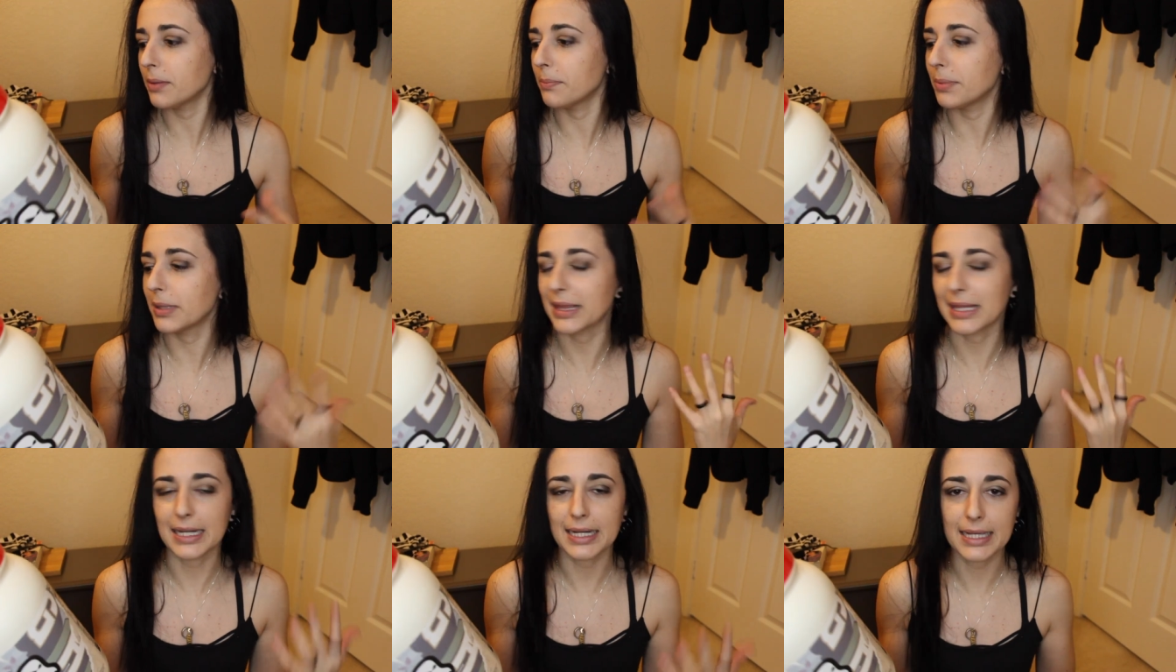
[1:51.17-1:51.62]

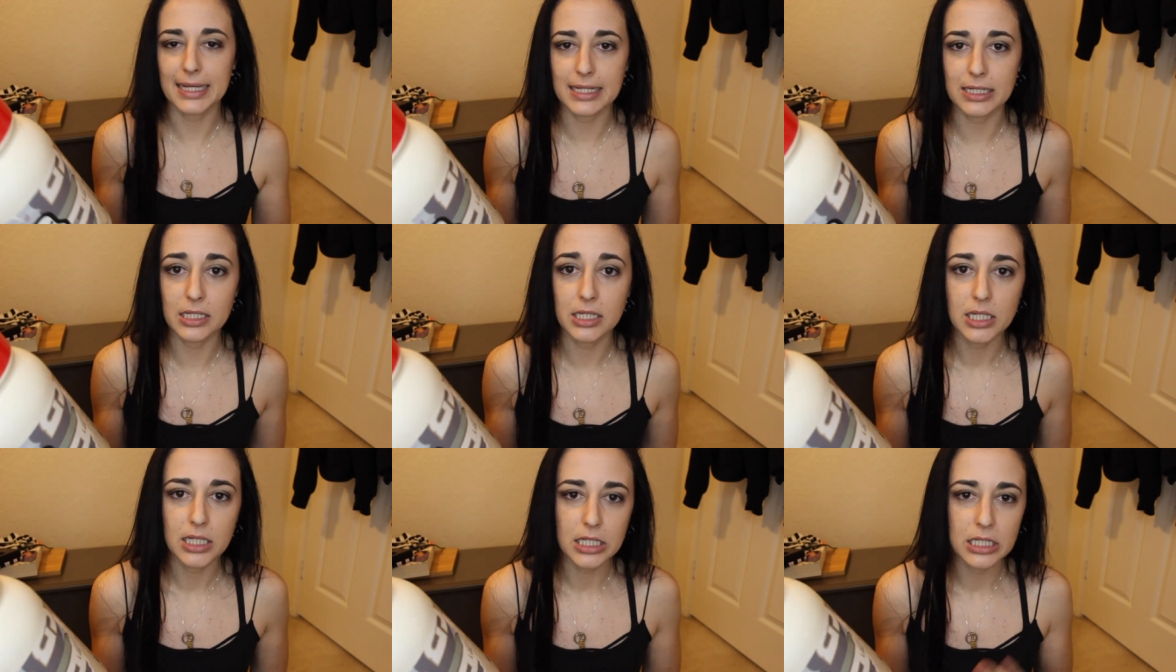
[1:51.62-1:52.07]
but then
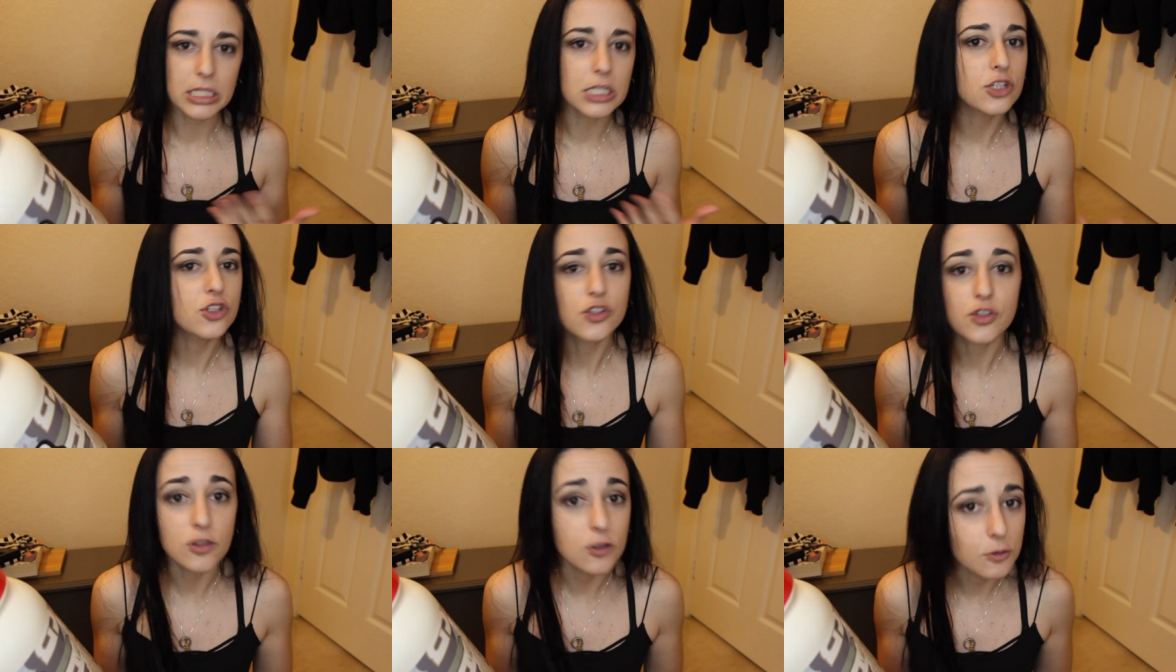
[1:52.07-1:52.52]
again,
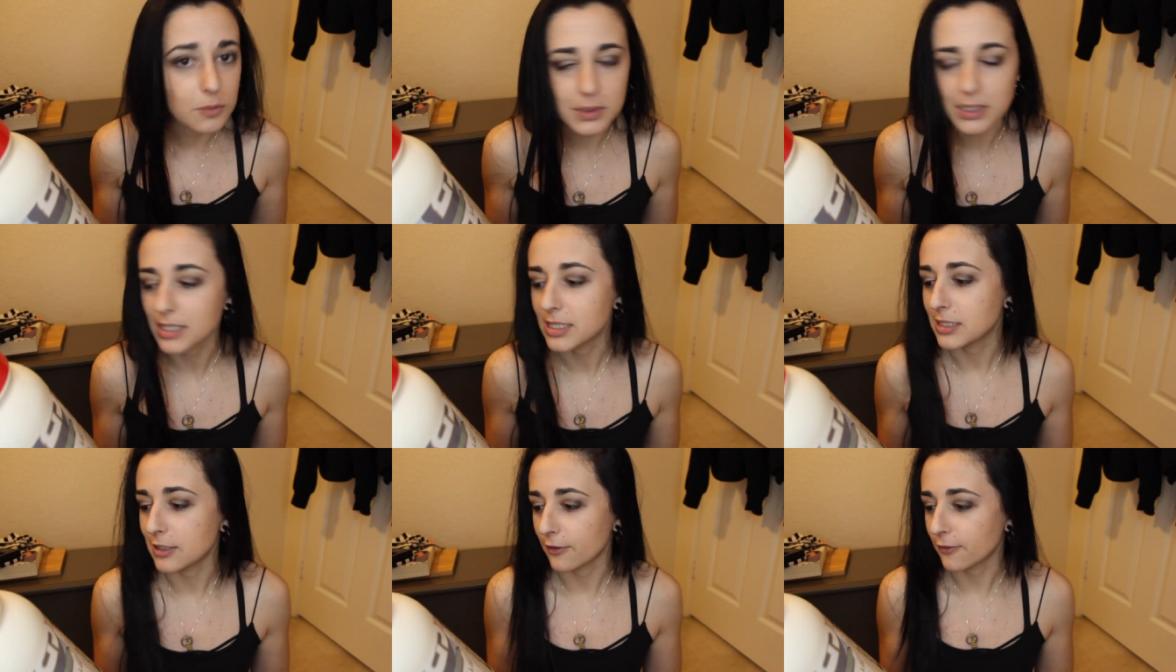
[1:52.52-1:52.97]
each scoop
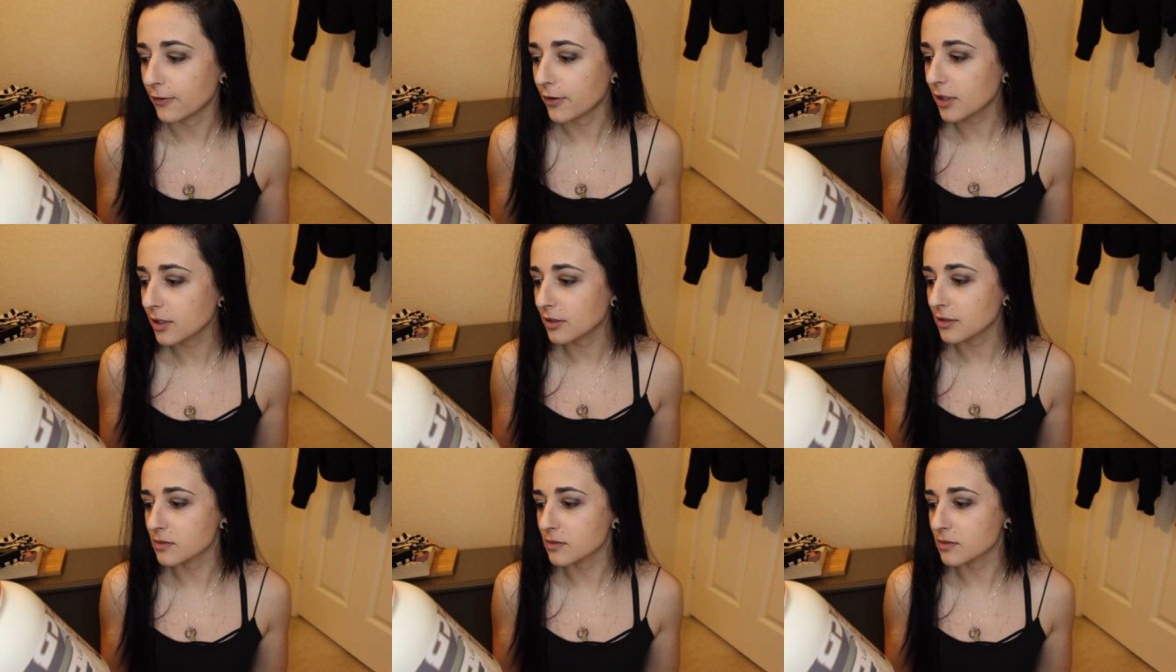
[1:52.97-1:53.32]
can differ.